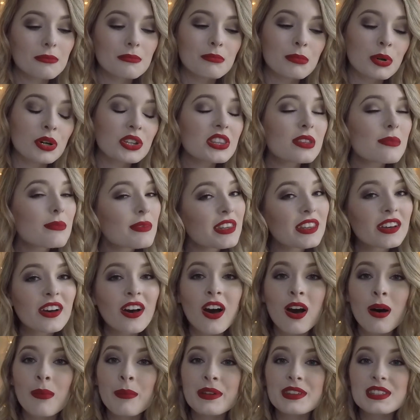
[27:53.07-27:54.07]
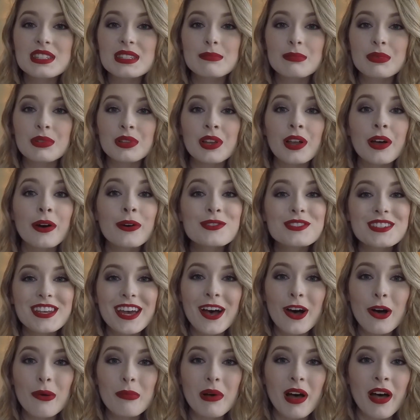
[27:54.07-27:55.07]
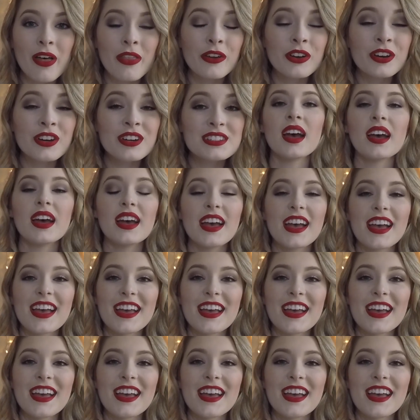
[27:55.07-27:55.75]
put them in the comments below to help others.